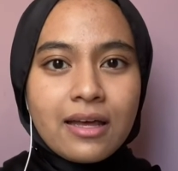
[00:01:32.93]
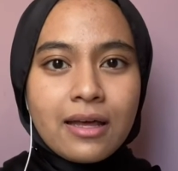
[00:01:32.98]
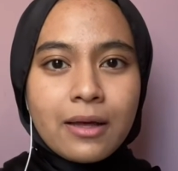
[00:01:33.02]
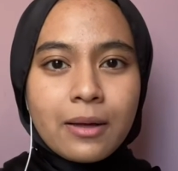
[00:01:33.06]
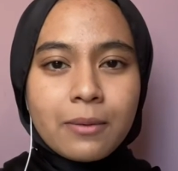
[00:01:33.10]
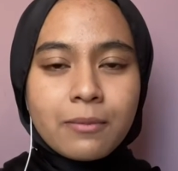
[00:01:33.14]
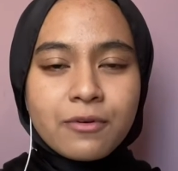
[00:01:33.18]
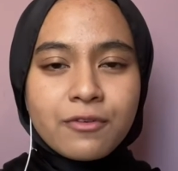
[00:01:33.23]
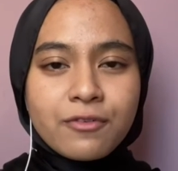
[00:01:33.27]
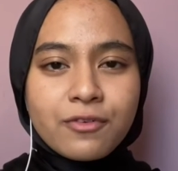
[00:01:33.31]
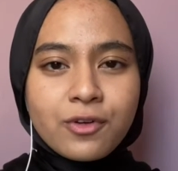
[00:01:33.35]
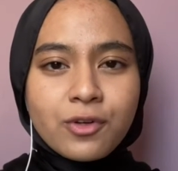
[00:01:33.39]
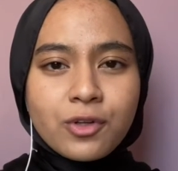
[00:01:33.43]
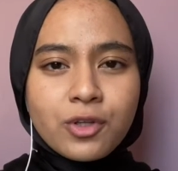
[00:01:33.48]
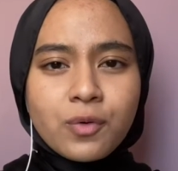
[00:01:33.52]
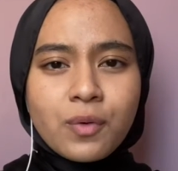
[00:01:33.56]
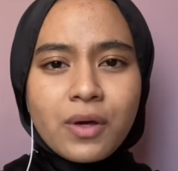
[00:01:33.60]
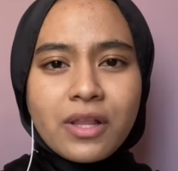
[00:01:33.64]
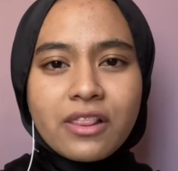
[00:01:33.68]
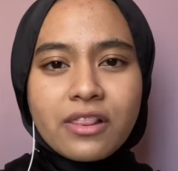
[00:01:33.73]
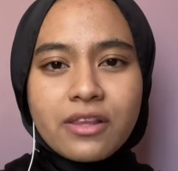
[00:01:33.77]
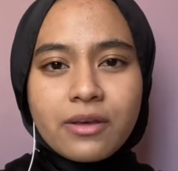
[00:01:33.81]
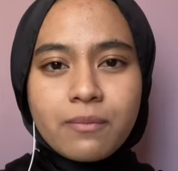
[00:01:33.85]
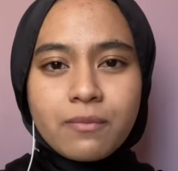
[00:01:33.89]
If you don't know what
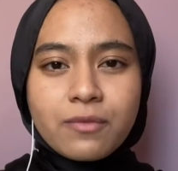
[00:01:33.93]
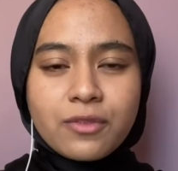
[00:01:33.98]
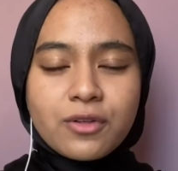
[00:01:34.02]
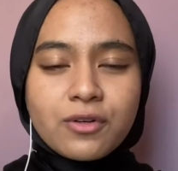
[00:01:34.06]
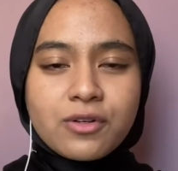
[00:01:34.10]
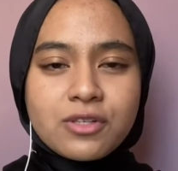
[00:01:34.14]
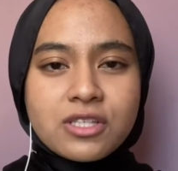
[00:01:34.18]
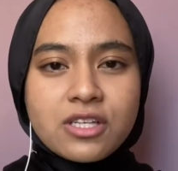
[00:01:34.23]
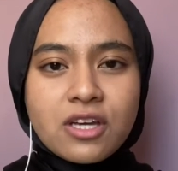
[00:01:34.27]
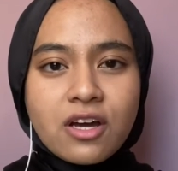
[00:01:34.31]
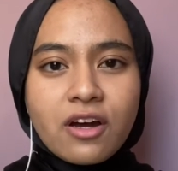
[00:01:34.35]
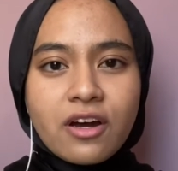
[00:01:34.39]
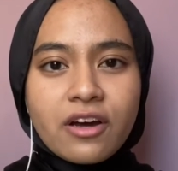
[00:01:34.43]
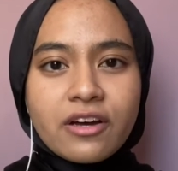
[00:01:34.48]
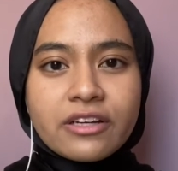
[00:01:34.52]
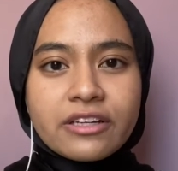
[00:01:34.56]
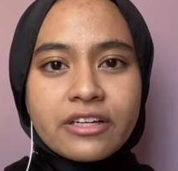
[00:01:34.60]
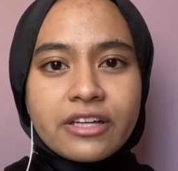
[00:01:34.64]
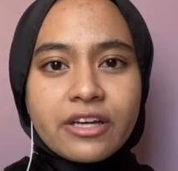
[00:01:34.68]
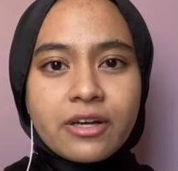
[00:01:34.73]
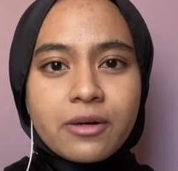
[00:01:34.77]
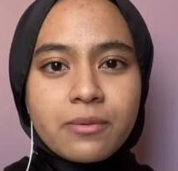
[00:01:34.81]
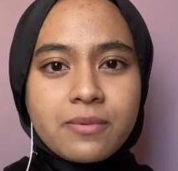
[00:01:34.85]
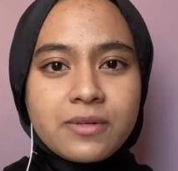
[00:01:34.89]
lymph nodes are, they
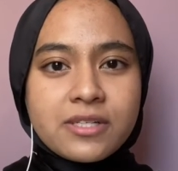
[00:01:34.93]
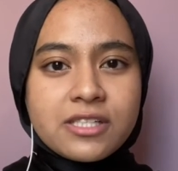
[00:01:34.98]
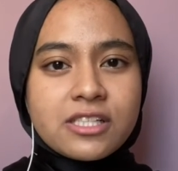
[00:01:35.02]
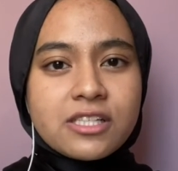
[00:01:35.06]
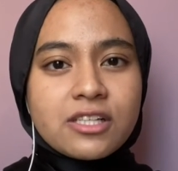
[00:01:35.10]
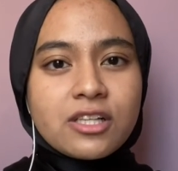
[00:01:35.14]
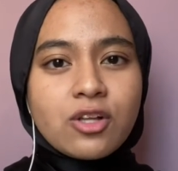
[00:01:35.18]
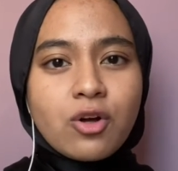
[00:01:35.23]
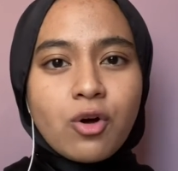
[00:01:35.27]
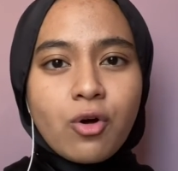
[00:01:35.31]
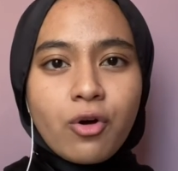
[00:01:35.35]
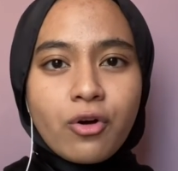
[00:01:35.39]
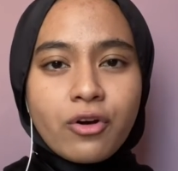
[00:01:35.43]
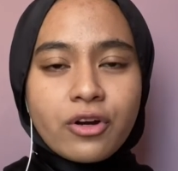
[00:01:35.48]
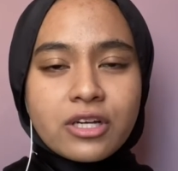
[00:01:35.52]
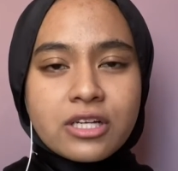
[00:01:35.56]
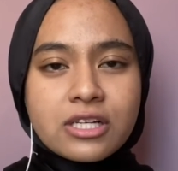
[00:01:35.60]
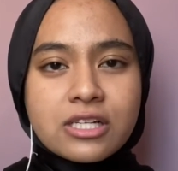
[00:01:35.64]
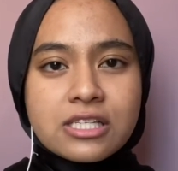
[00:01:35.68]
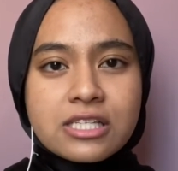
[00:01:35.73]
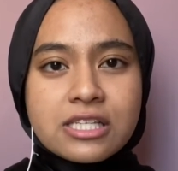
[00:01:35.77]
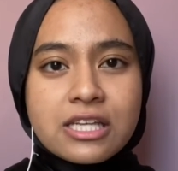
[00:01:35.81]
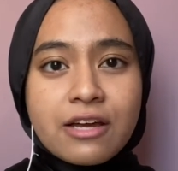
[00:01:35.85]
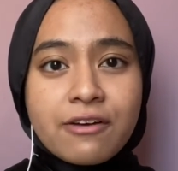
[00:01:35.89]
are basically
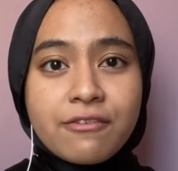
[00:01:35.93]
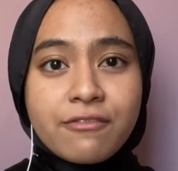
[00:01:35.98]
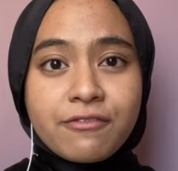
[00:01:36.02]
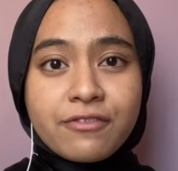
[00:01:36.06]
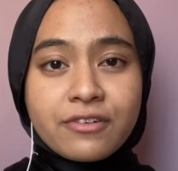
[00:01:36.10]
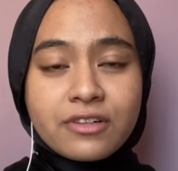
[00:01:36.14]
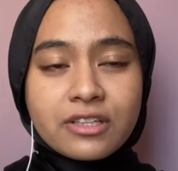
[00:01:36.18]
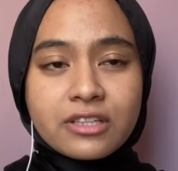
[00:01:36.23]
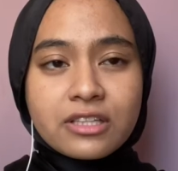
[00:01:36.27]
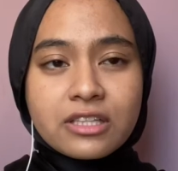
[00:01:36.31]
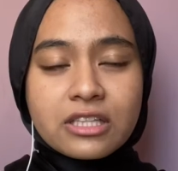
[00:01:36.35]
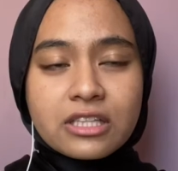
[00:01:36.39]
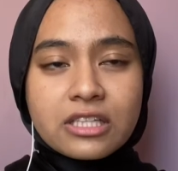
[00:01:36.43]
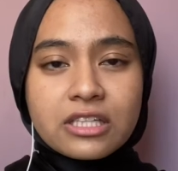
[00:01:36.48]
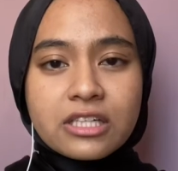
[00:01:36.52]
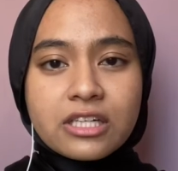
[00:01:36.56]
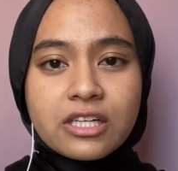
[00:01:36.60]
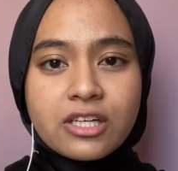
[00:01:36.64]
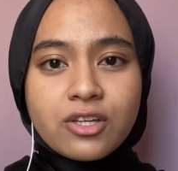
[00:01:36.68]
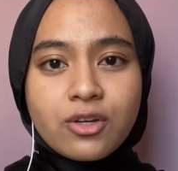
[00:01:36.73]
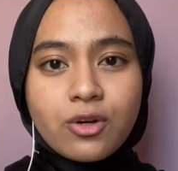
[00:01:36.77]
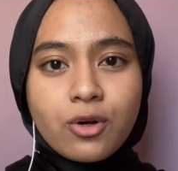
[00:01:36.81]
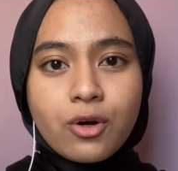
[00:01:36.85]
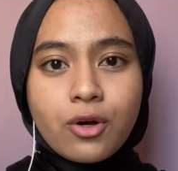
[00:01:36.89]
organs that
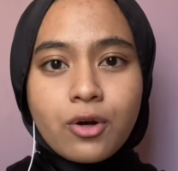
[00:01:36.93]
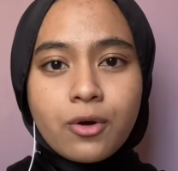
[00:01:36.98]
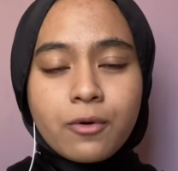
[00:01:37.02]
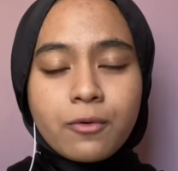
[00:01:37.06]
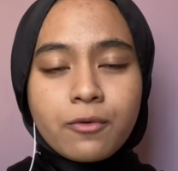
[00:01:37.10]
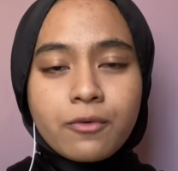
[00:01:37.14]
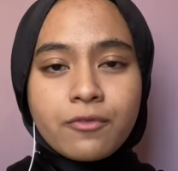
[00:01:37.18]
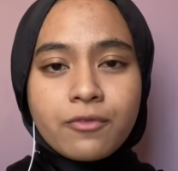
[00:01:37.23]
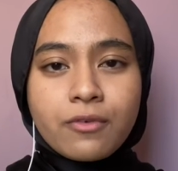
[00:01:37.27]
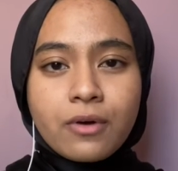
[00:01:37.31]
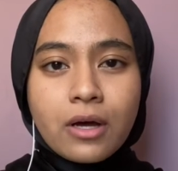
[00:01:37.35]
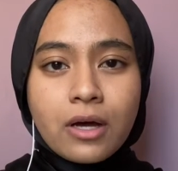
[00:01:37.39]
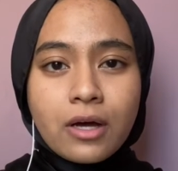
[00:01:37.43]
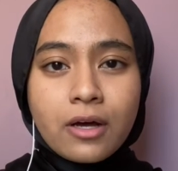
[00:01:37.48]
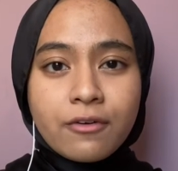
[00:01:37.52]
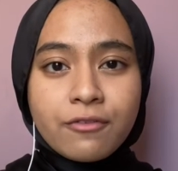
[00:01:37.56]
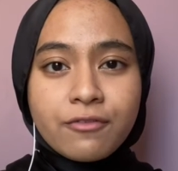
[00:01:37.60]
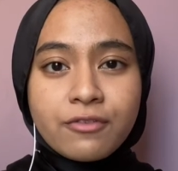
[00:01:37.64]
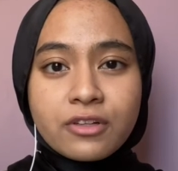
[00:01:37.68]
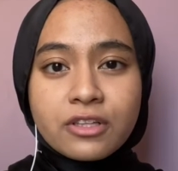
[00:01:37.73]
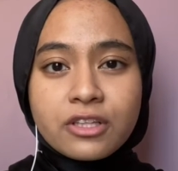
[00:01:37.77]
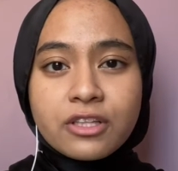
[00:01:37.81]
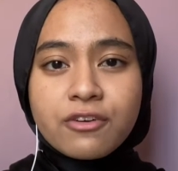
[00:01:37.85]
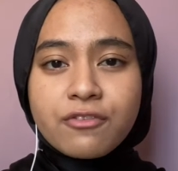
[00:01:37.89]

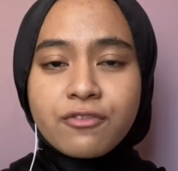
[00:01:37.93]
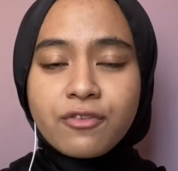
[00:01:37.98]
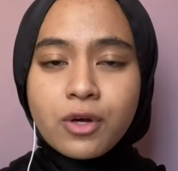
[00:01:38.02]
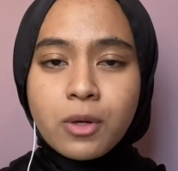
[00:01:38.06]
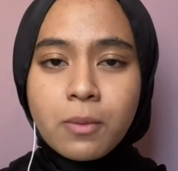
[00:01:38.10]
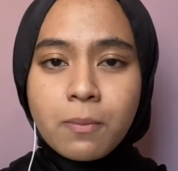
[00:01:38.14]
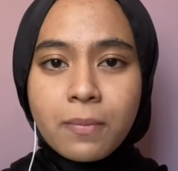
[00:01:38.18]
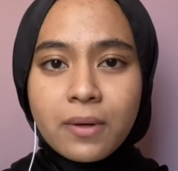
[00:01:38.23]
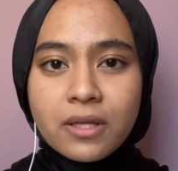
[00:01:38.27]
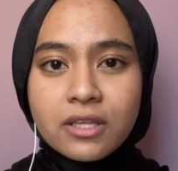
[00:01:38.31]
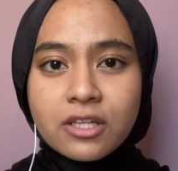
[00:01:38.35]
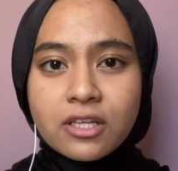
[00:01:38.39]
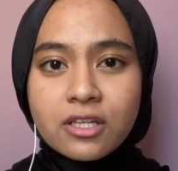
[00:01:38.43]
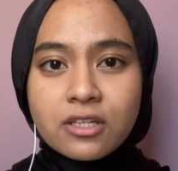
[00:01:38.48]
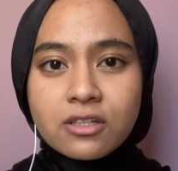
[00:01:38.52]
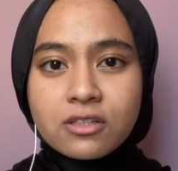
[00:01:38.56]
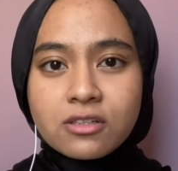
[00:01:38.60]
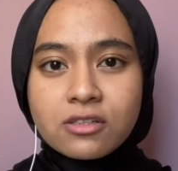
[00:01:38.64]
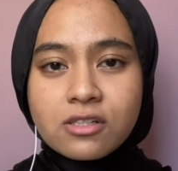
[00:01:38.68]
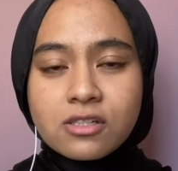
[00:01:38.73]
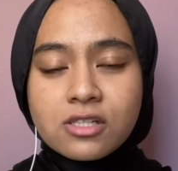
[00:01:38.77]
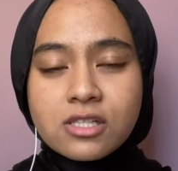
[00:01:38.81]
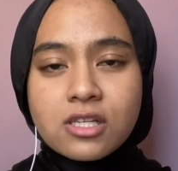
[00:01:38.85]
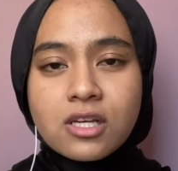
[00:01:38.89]
filter foreign
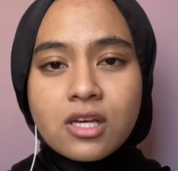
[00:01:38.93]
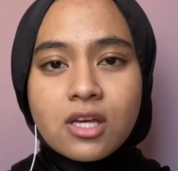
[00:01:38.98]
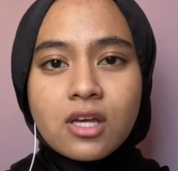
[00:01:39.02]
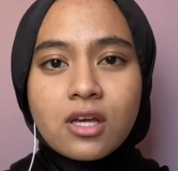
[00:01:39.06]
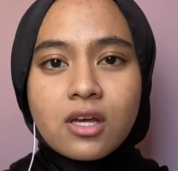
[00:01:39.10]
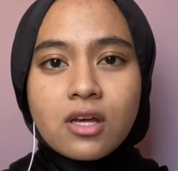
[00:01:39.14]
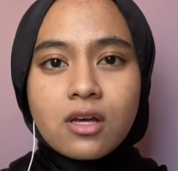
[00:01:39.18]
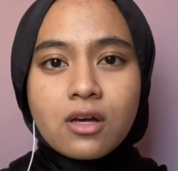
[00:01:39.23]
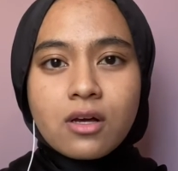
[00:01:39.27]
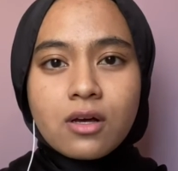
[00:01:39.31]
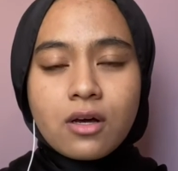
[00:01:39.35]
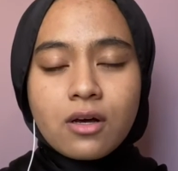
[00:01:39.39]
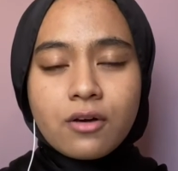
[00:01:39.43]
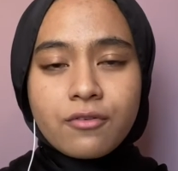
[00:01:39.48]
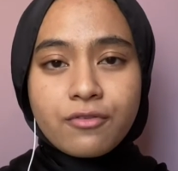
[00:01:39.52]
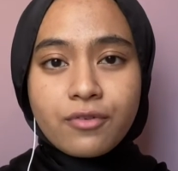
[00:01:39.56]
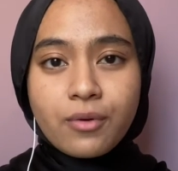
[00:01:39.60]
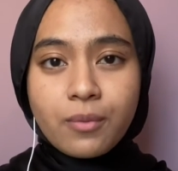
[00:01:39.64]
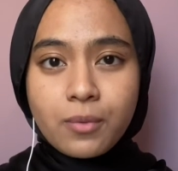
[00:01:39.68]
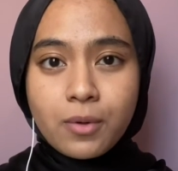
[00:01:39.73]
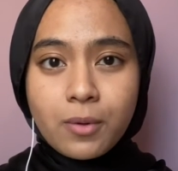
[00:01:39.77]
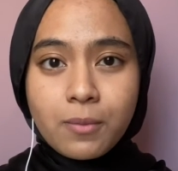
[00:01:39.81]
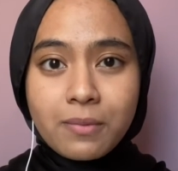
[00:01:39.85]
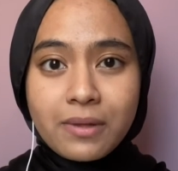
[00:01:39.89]
particles from
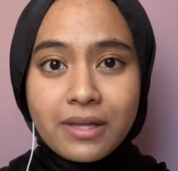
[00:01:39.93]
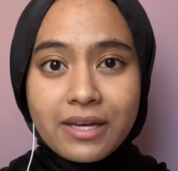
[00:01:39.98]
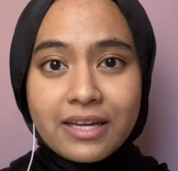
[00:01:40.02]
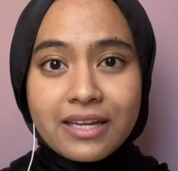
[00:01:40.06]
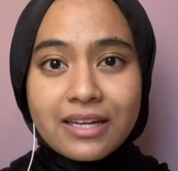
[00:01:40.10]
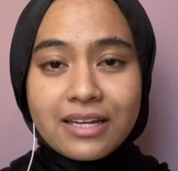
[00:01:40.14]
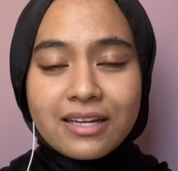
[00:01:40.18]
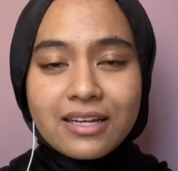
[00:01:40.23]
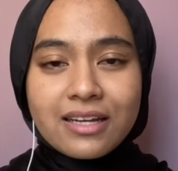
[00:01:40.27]
your blood.